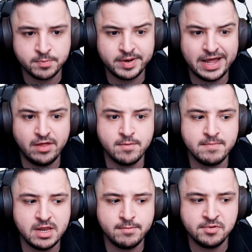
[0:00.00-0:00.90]
but now the
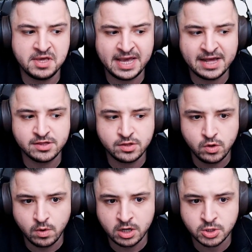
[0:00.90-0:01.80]
minimum you can get is
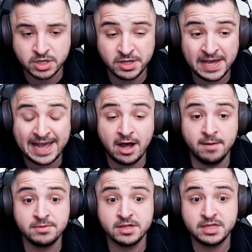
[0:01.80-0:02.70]
200 and you can get
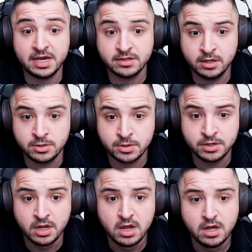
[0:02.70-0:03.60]
up to 600.